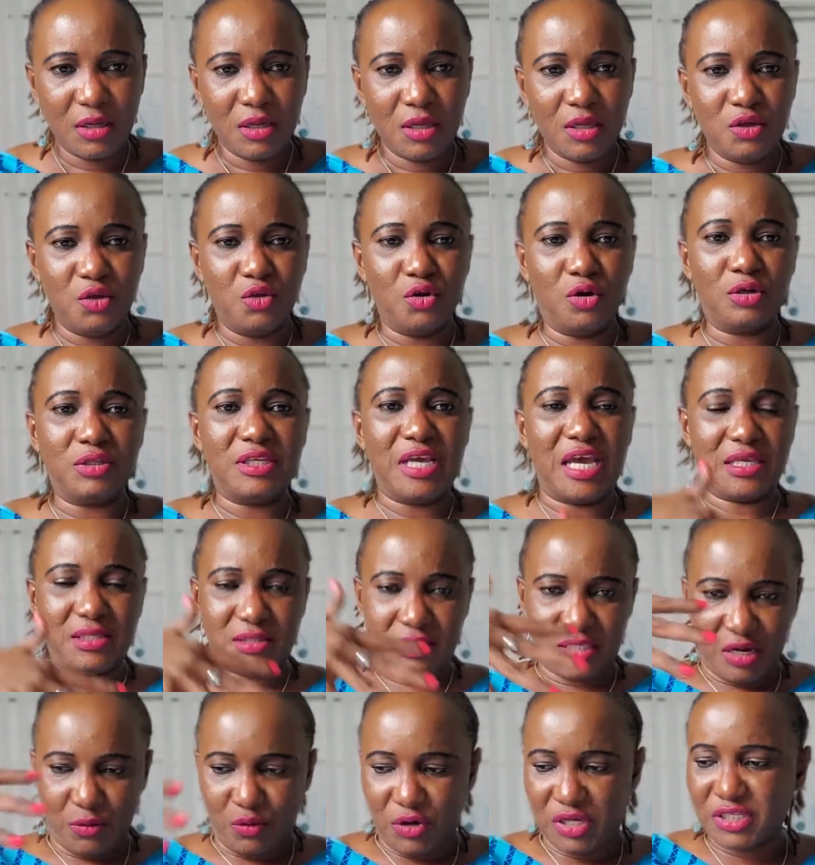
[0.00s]
you know, there,
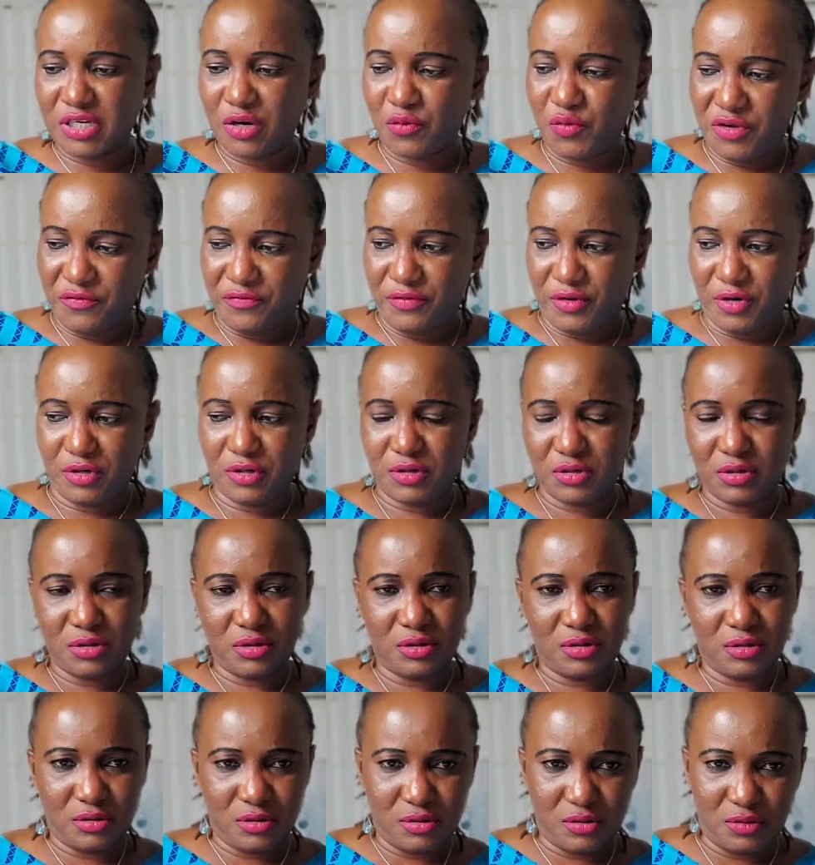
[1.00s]
there was a river
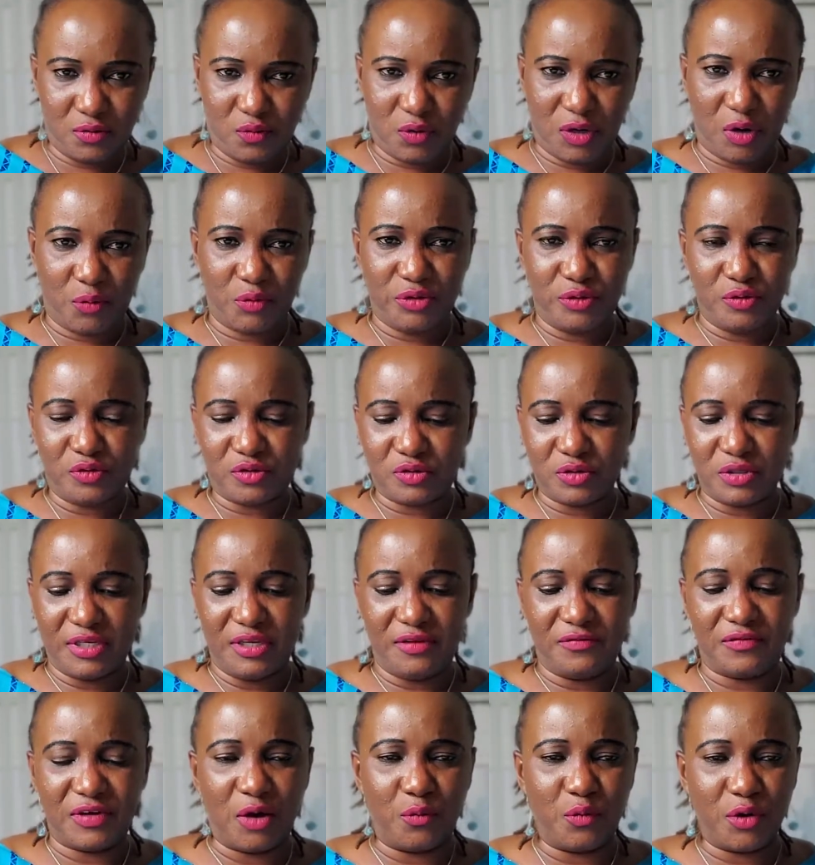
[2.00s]
where we used to
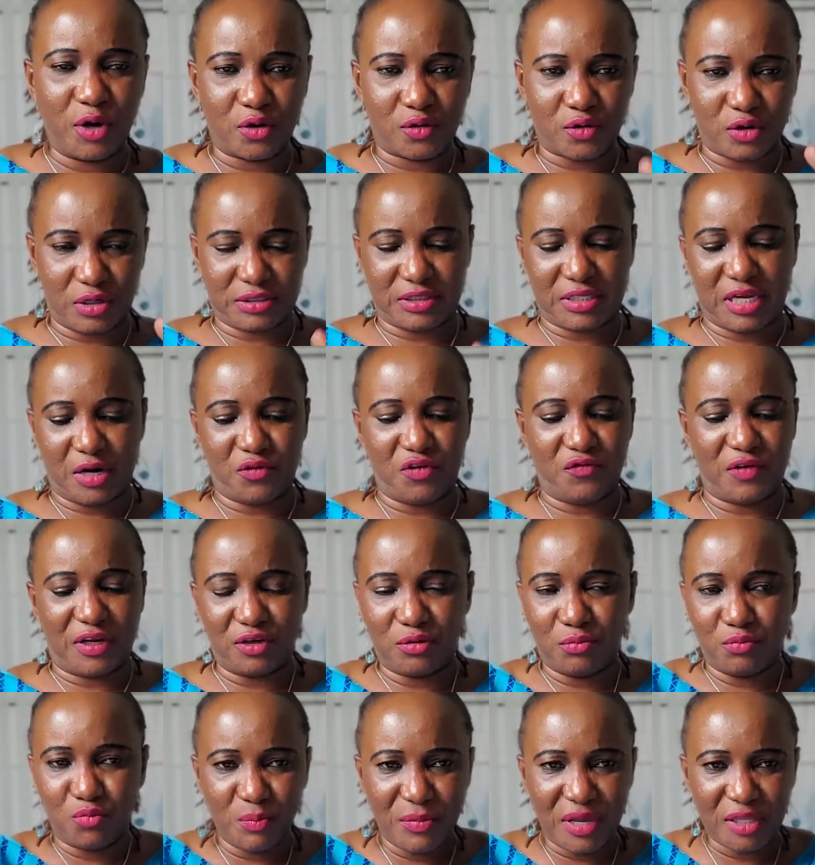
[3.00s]
live, and we crossed that river. The
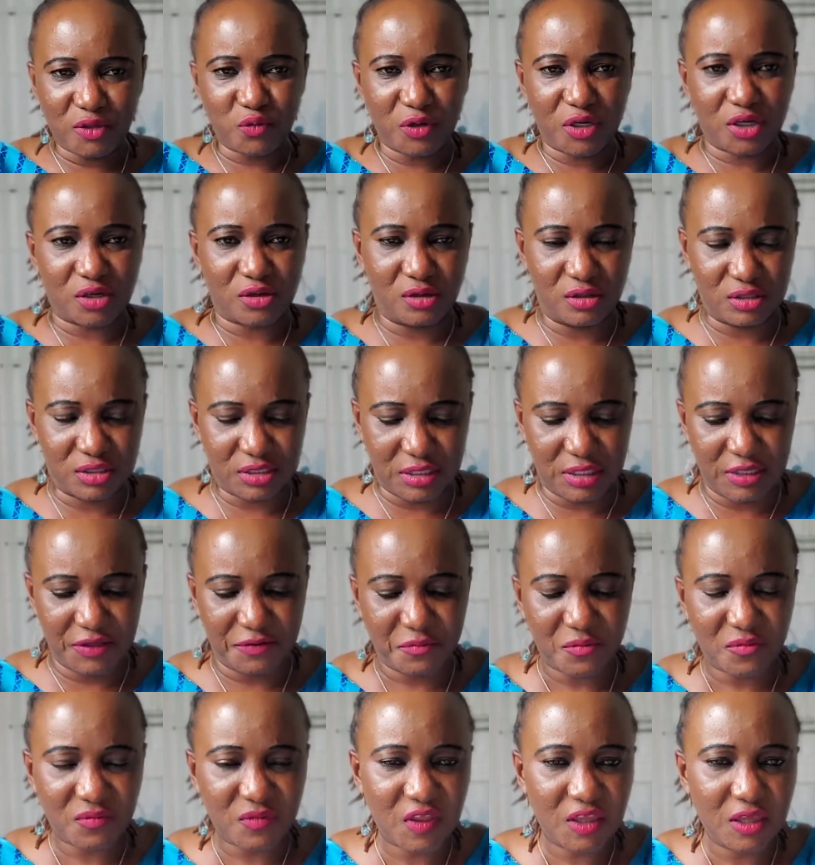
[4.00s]
moment we crossed it,
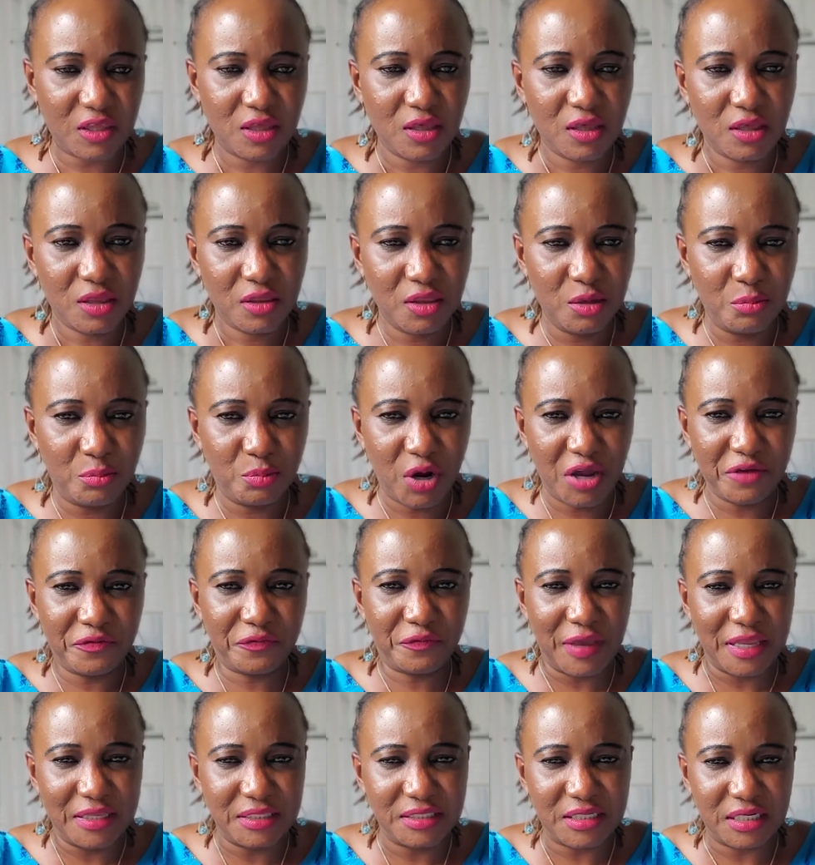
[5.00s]
the boy
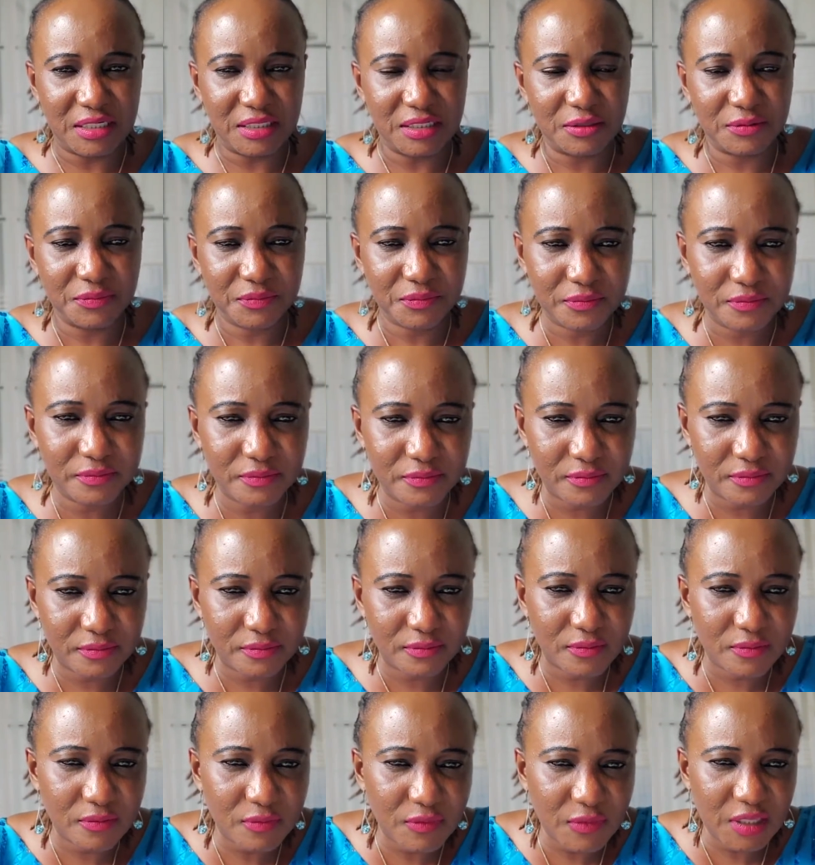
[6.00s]
fainted.
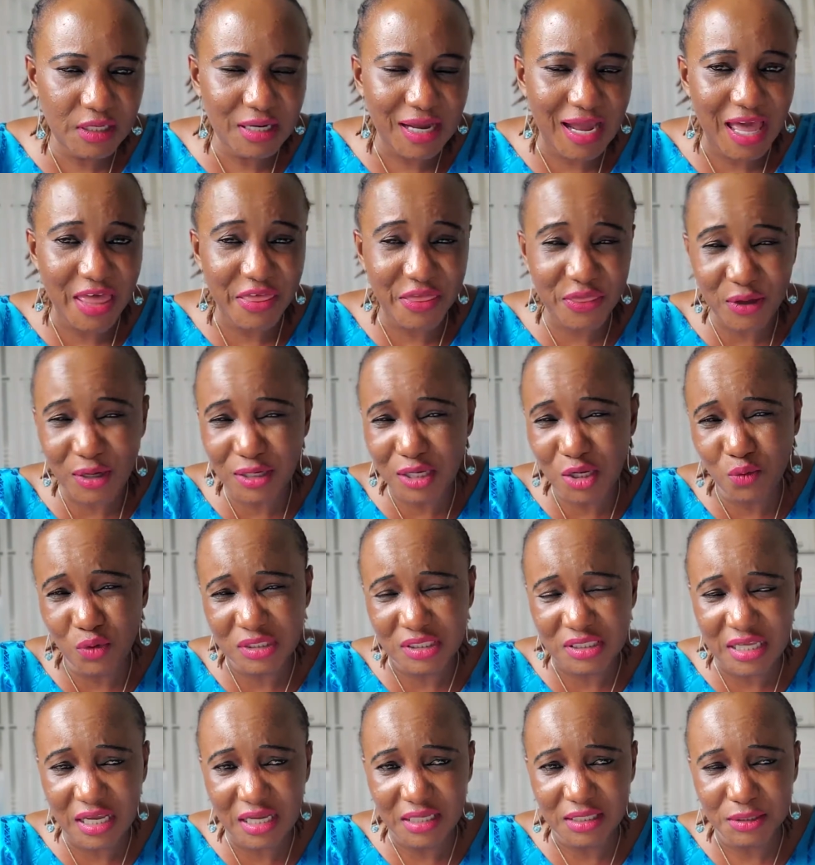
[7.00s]
I thought he was
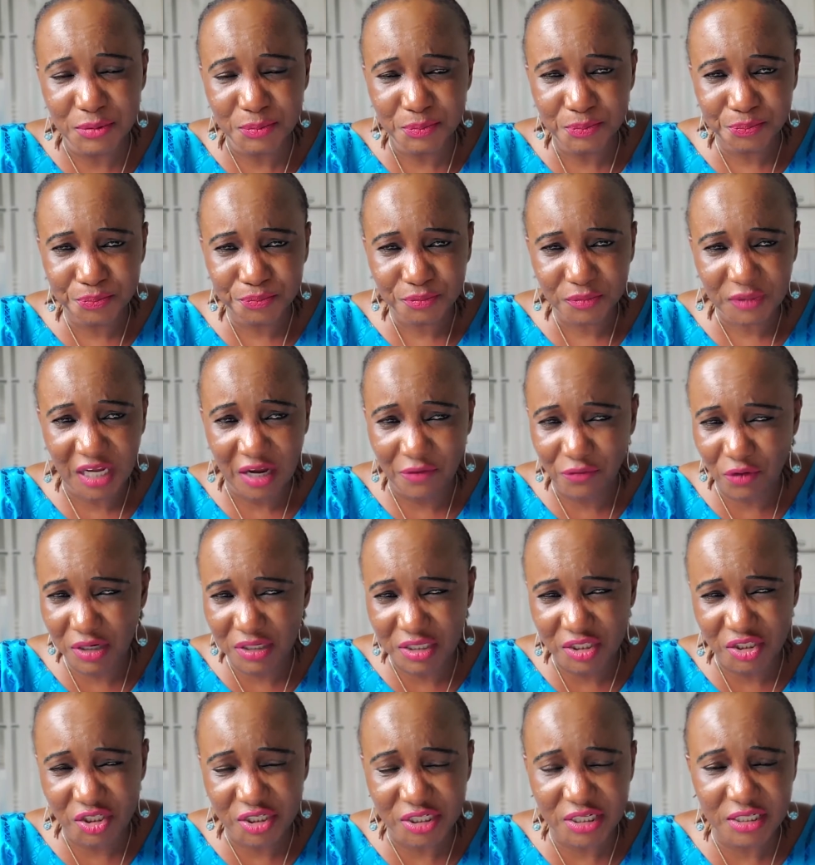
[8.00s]
dead. I've already
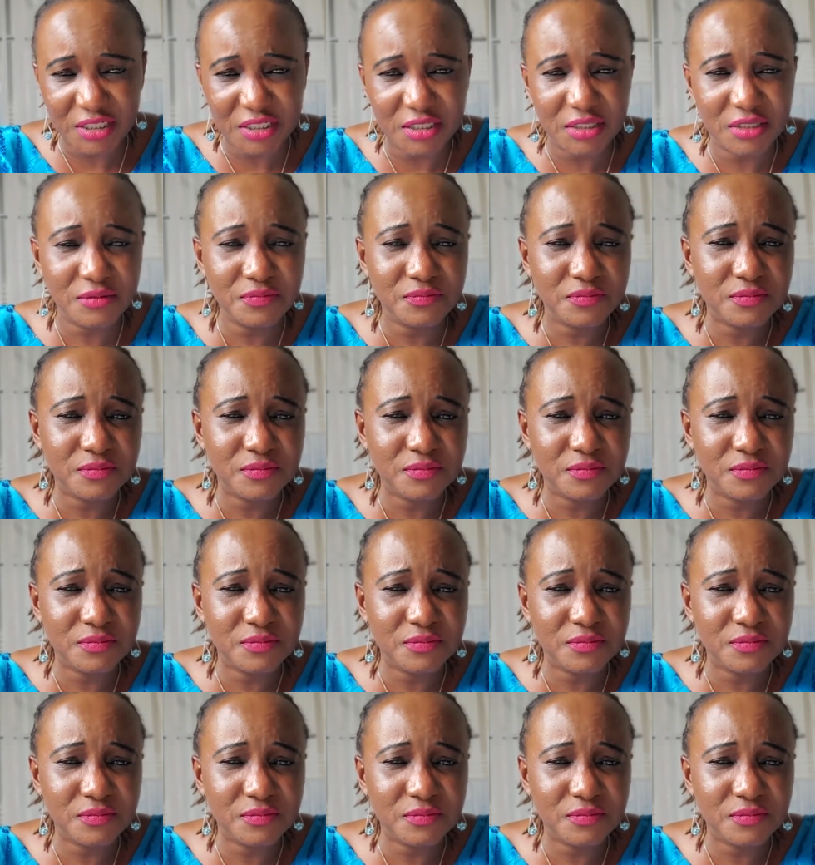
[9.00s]
shared it.